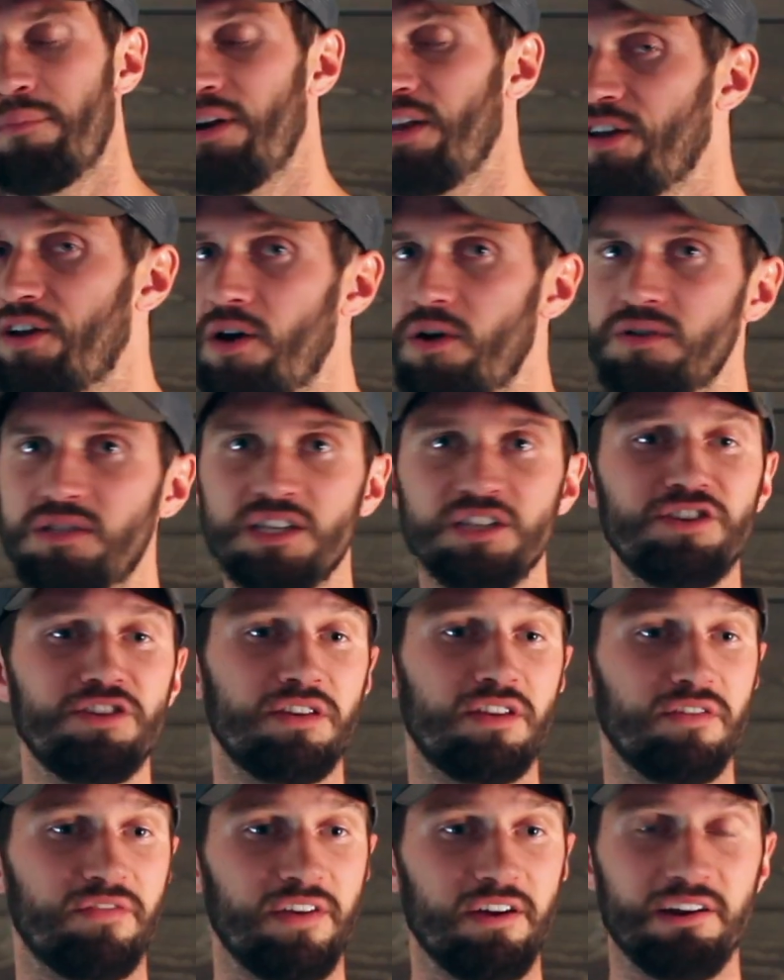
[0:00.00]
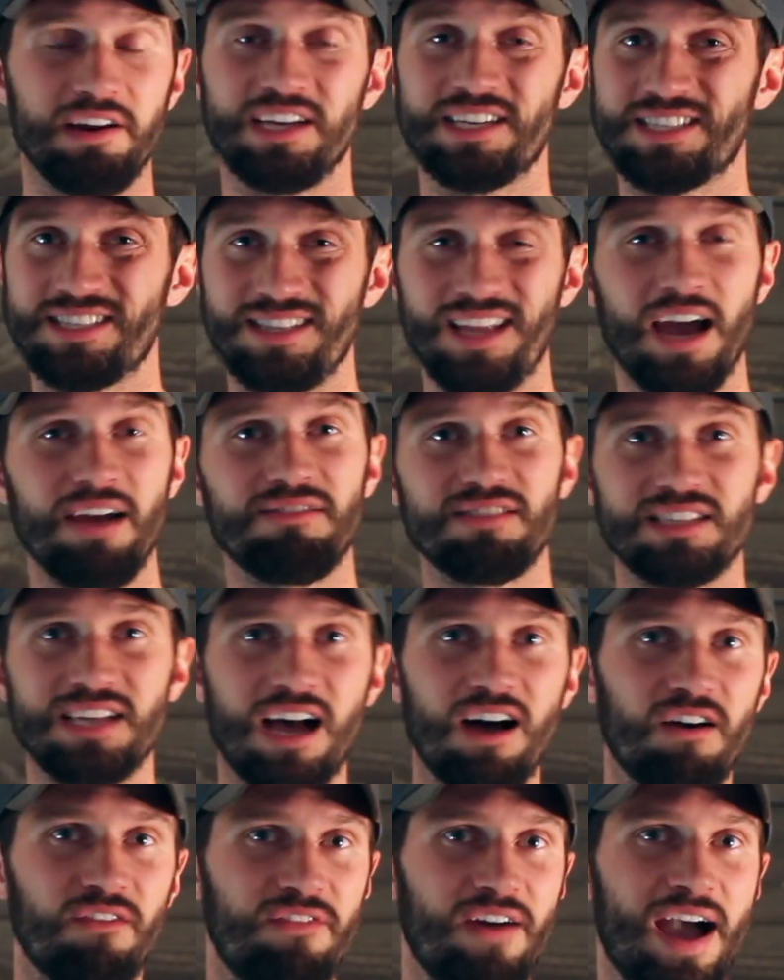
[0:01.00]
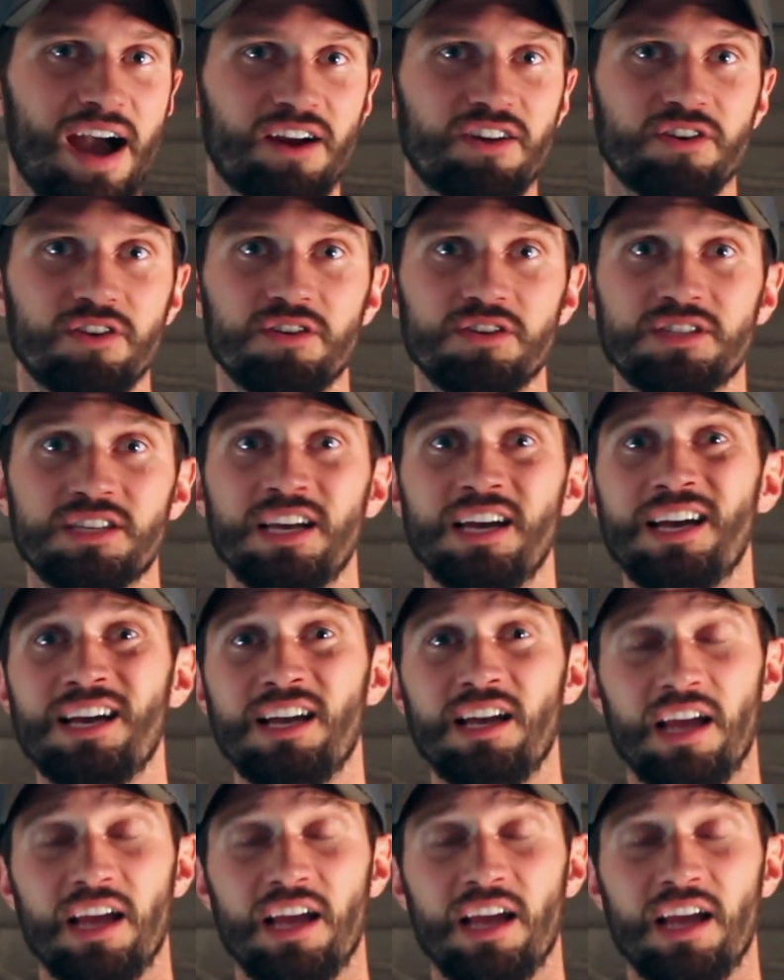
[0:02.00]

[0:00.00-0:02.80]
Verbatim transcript: but it goes into the various lifestyle factors